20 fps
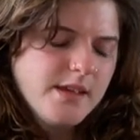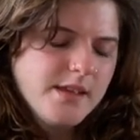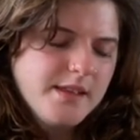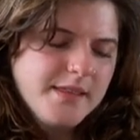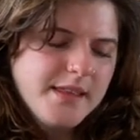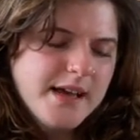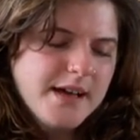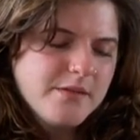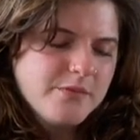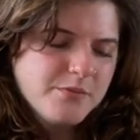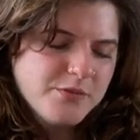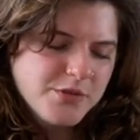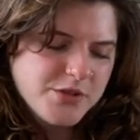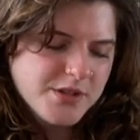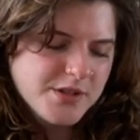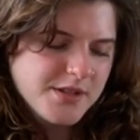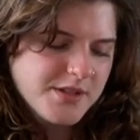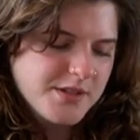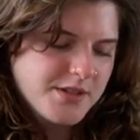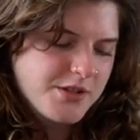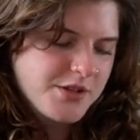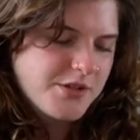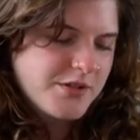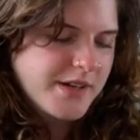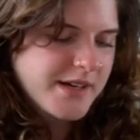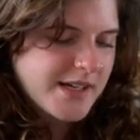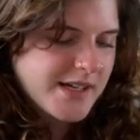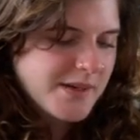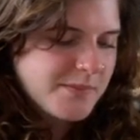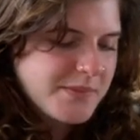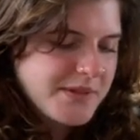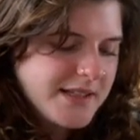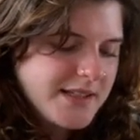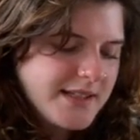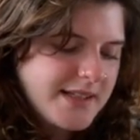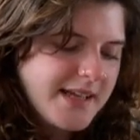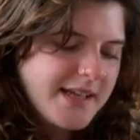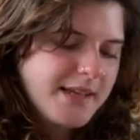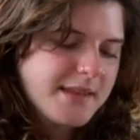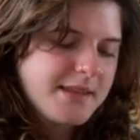that will shrink up in
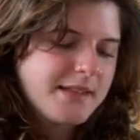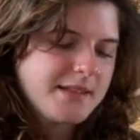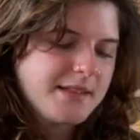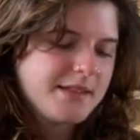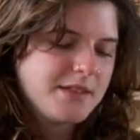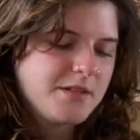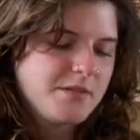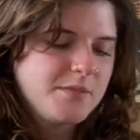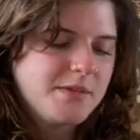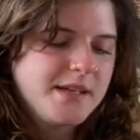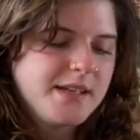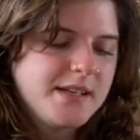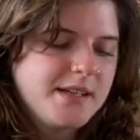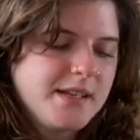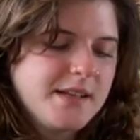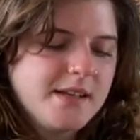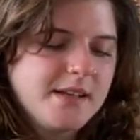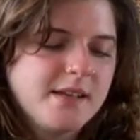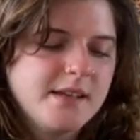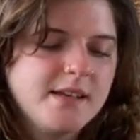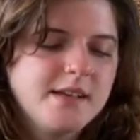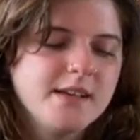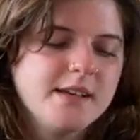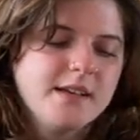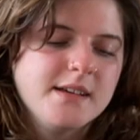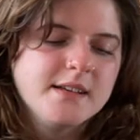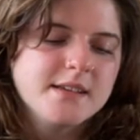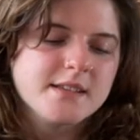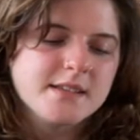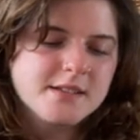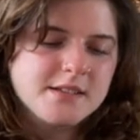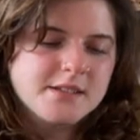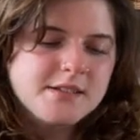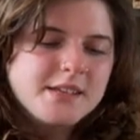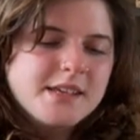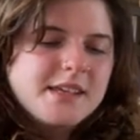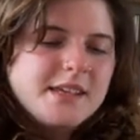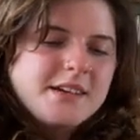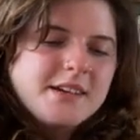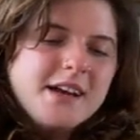length a little bit. So
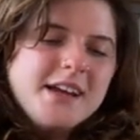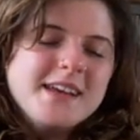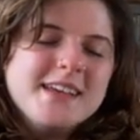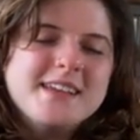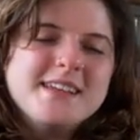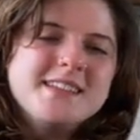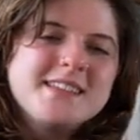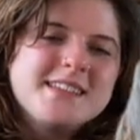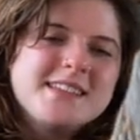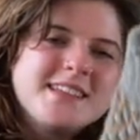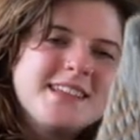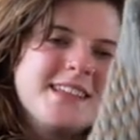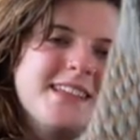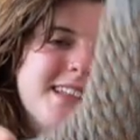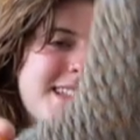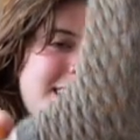here it is